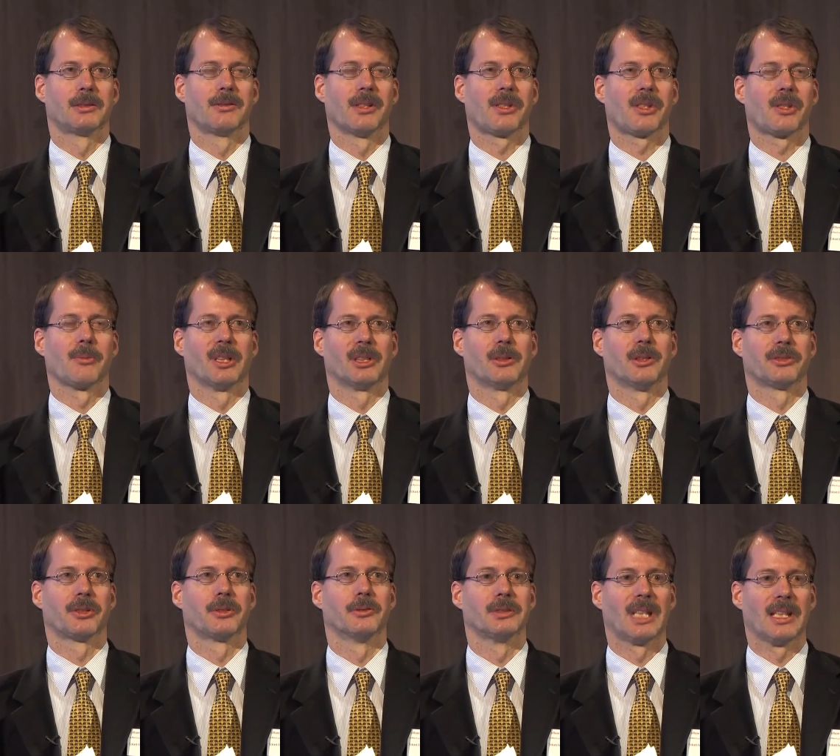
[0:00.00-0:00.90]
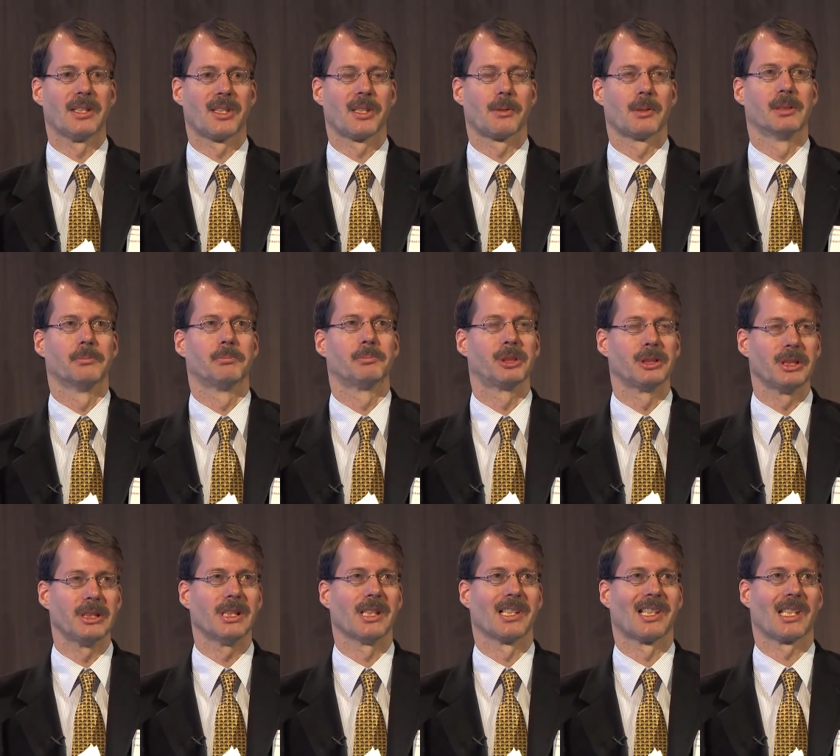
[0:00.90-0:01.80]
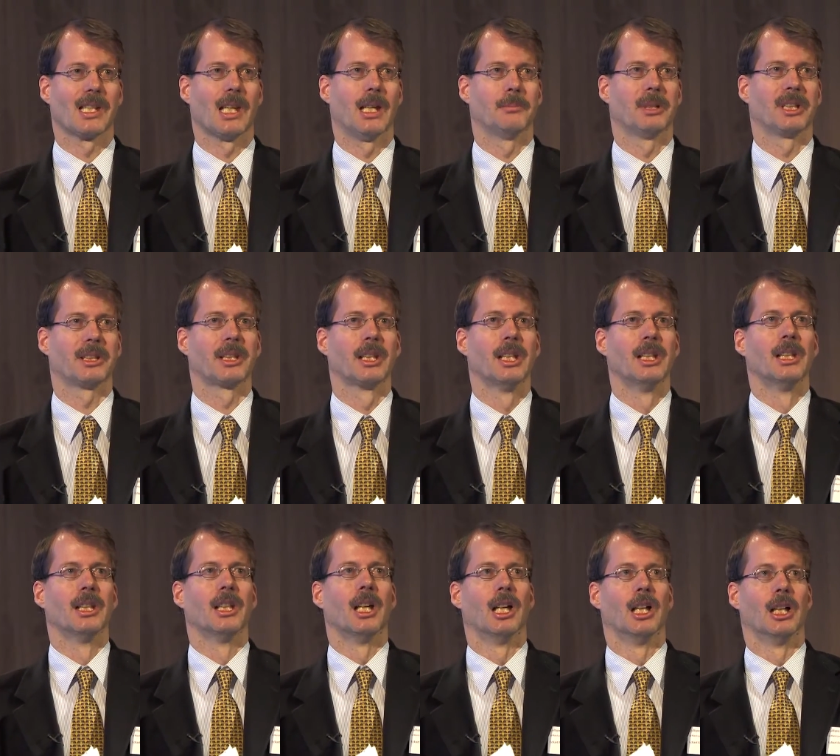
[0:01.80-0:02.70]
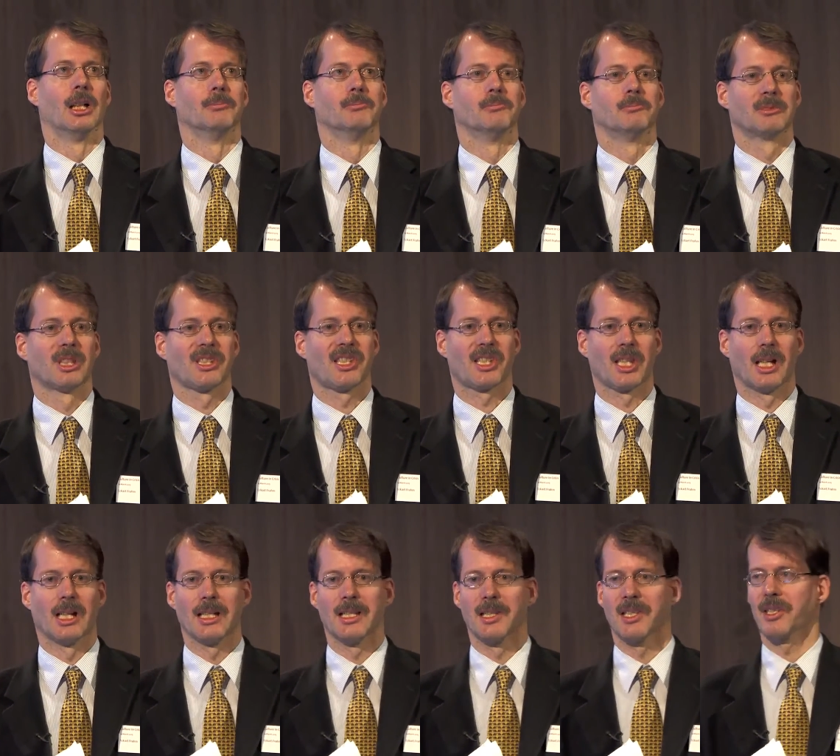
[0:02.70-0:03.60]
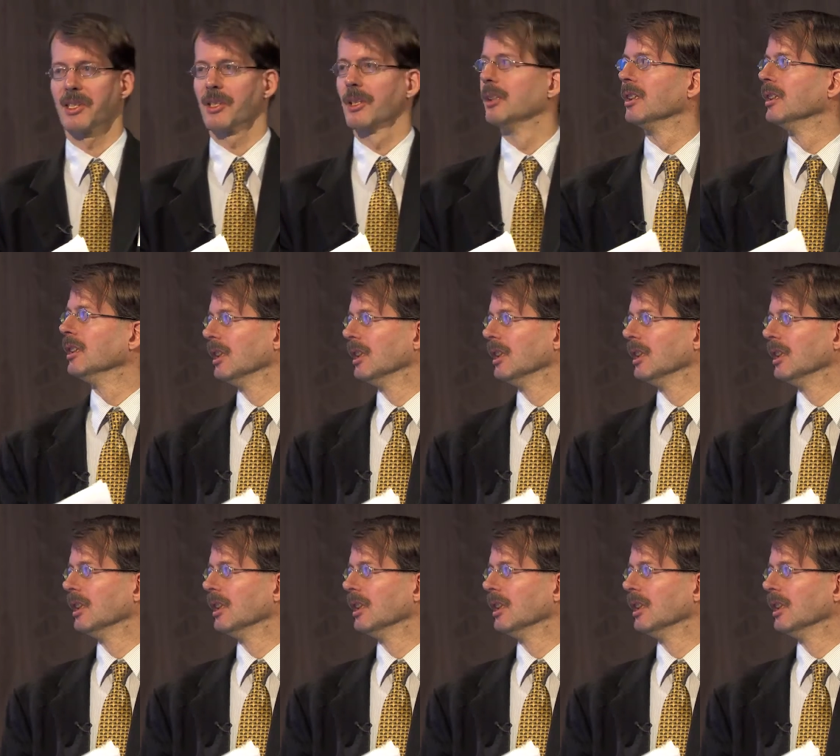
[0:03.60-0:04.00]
Christian, but also against pre-Islamic um, sites.